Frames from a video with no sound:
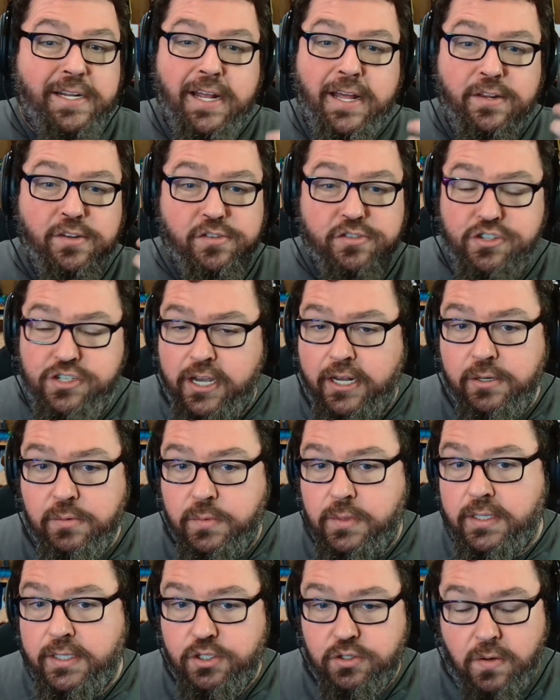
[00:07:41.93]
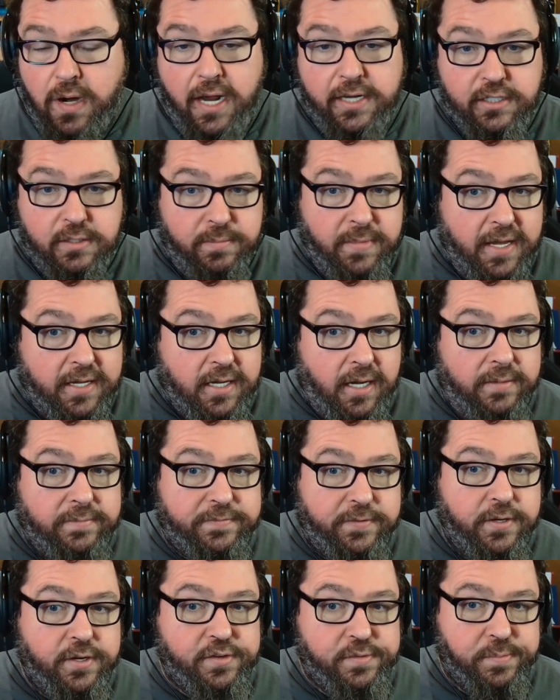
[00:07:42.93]
and is genuinely trying to make up
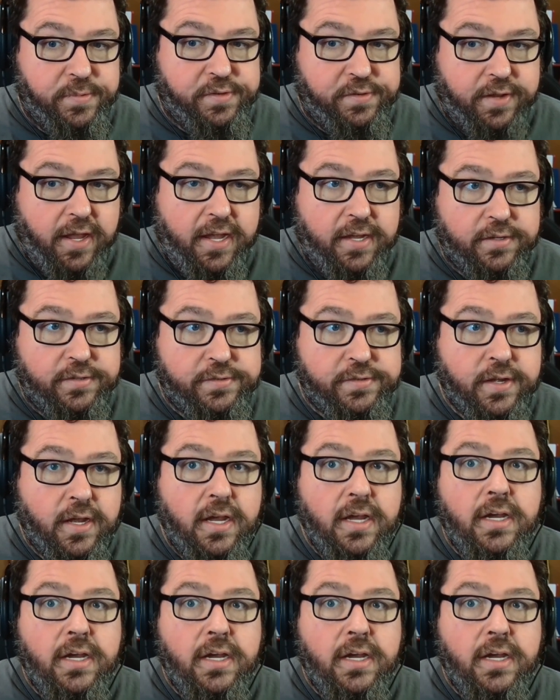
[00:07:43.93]
for his mistakes.